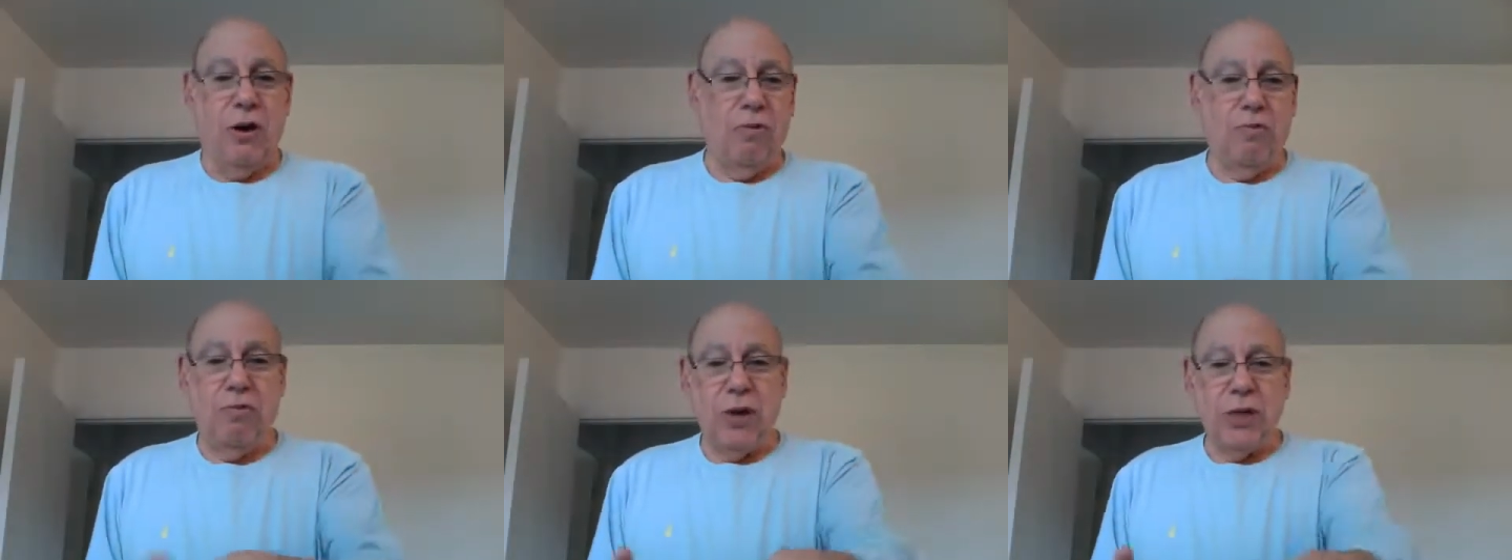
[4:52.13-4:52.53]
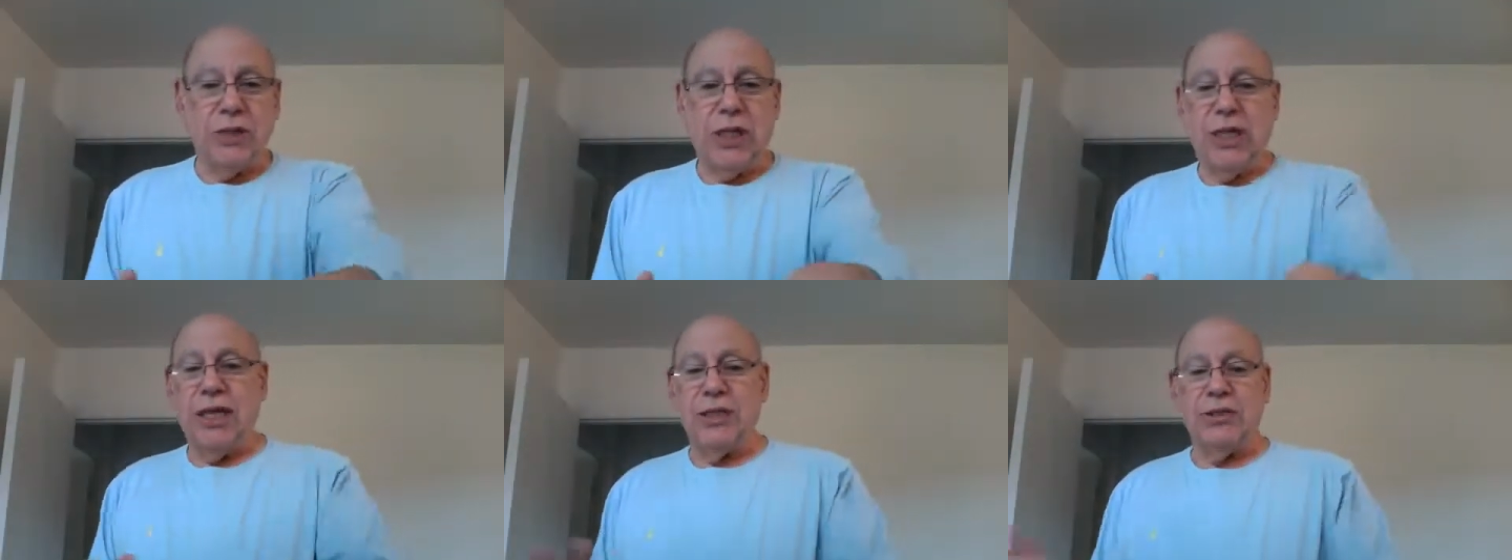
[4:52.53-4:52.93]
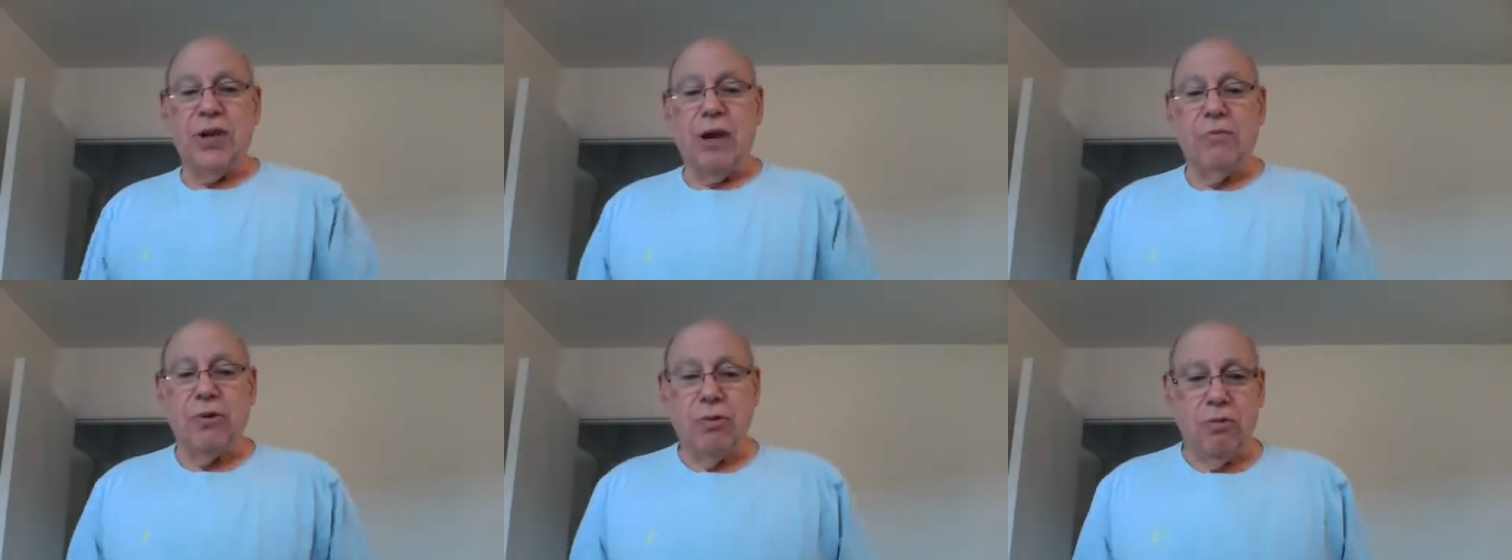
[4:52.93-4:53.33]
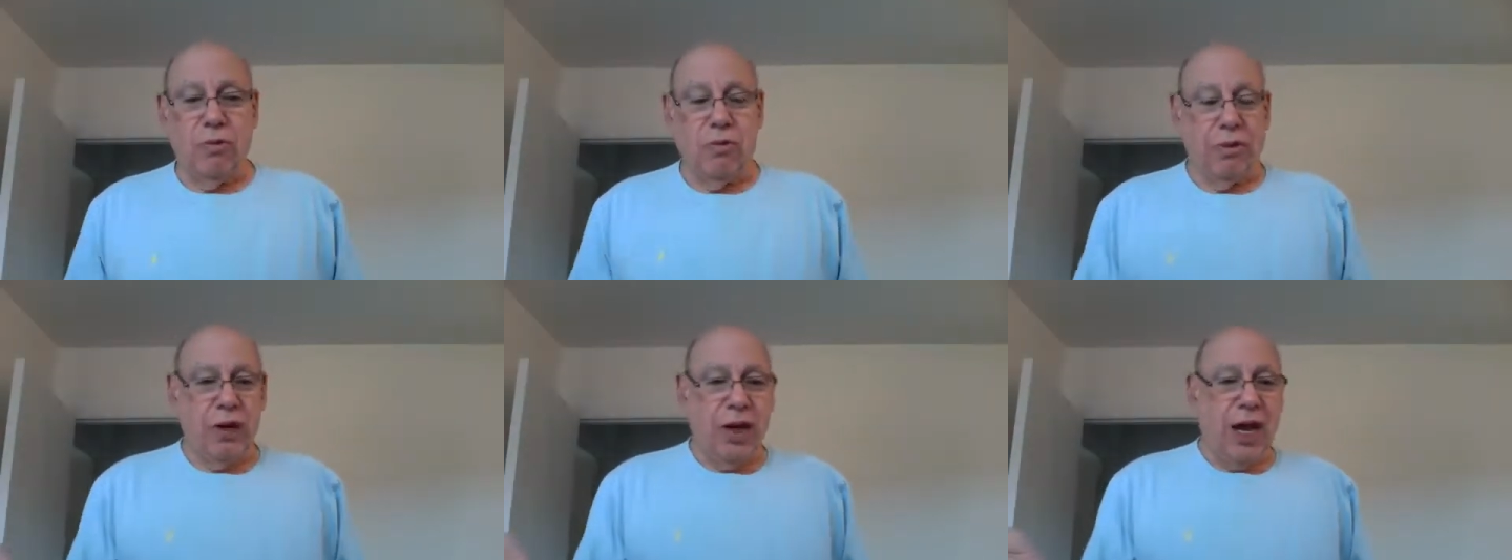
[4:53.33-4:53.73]
When's the last time you
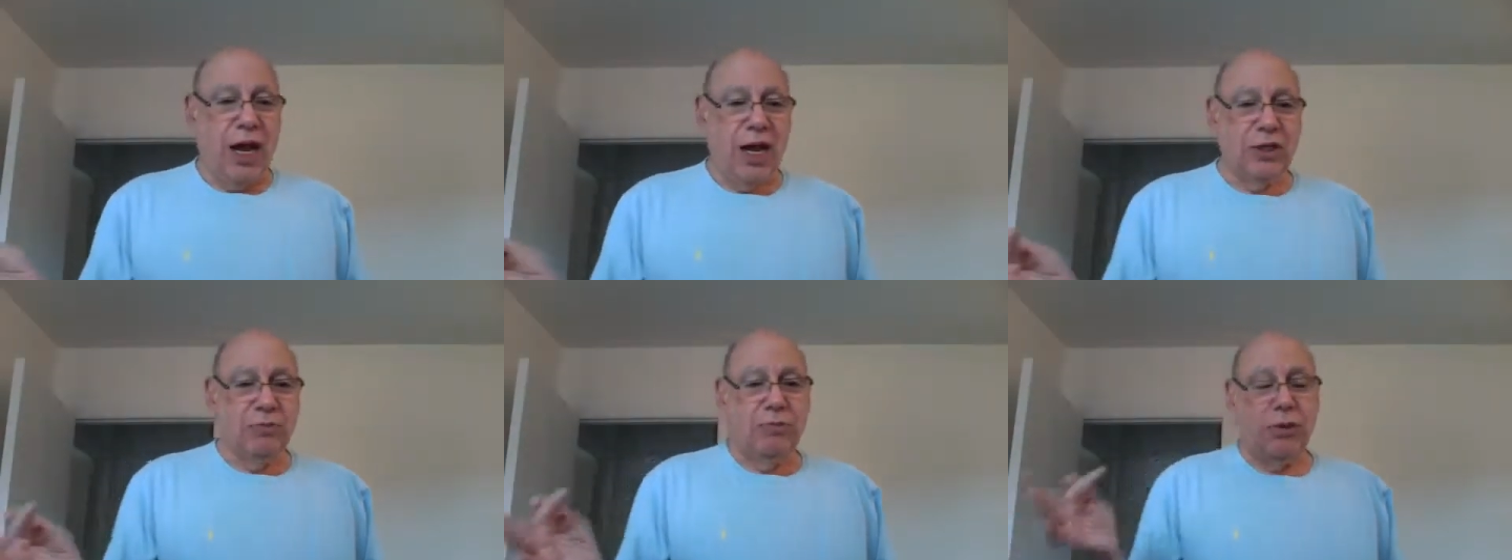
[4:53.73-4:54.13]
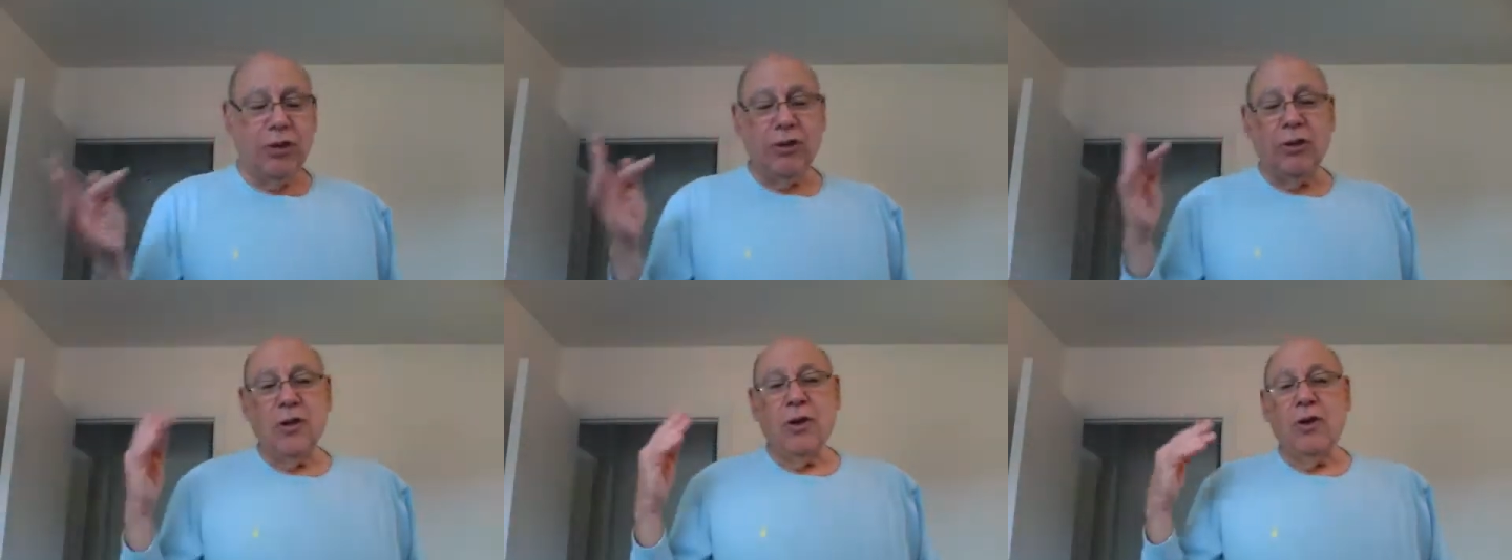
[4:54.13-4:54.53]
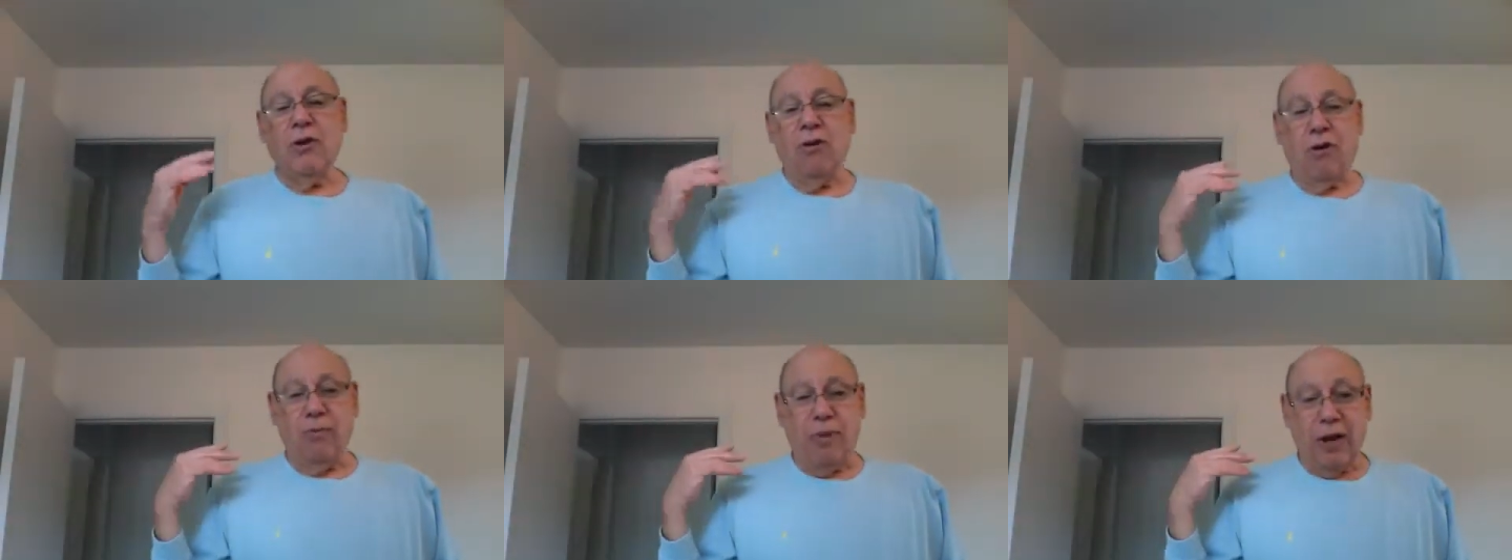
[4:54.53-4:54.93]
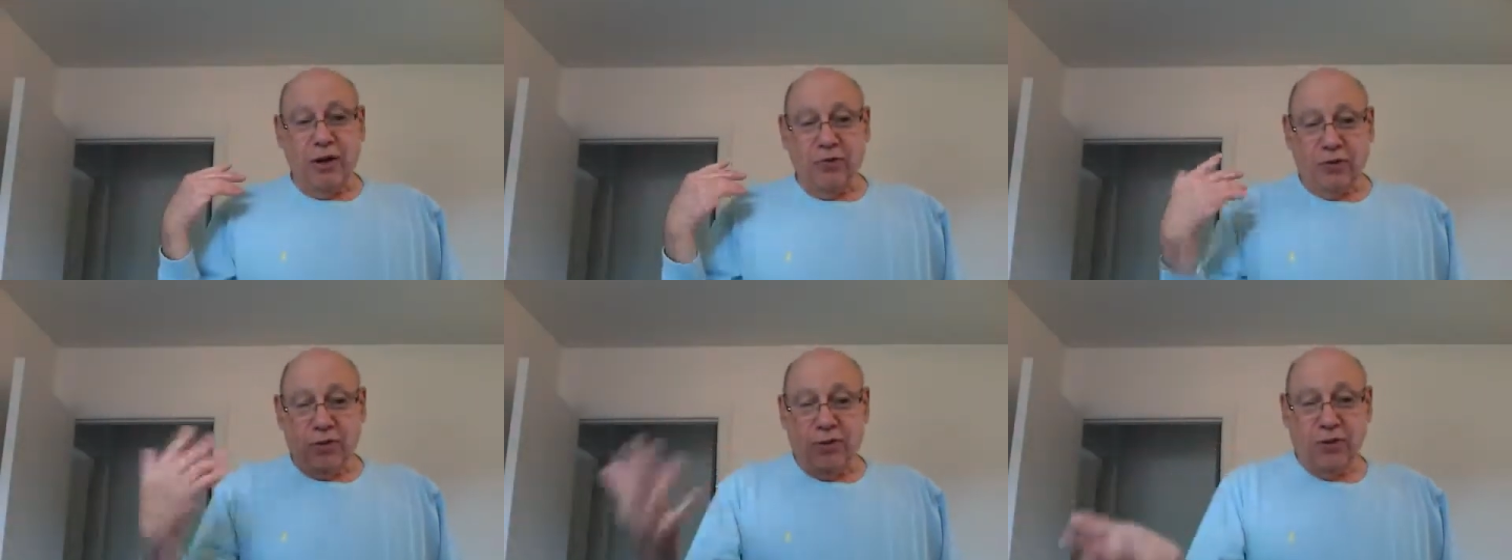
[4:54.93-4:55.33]
were in a hospital or
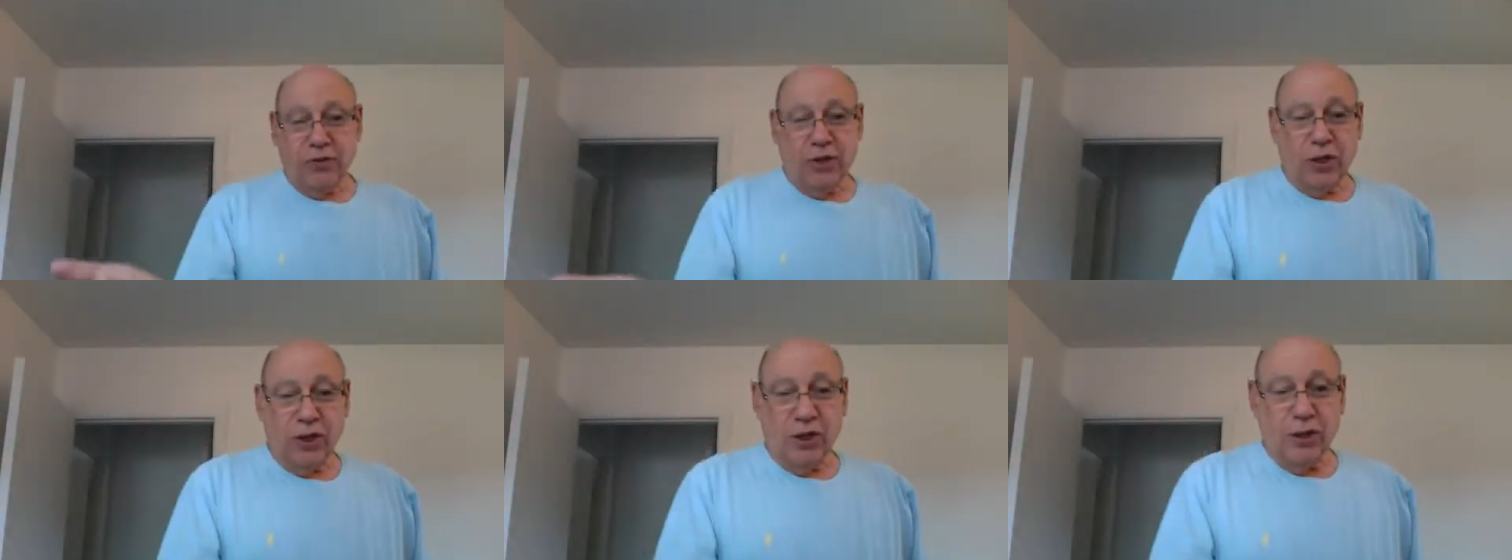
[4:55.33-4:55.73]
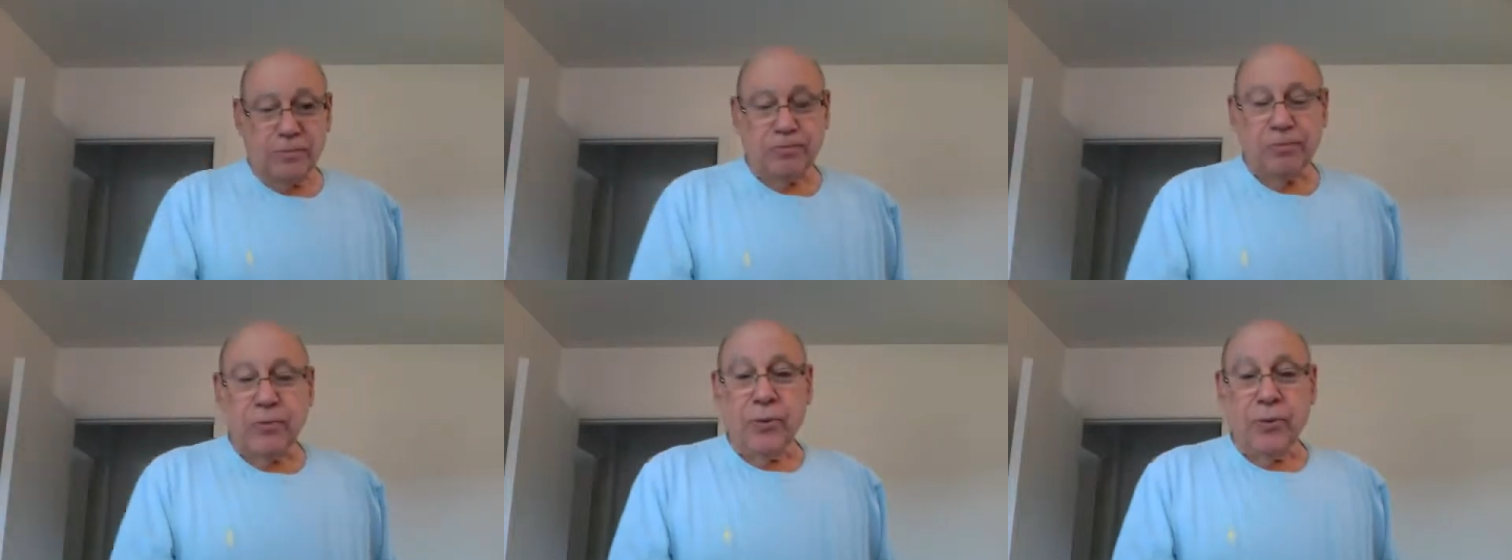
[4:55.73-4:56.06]
medical facility?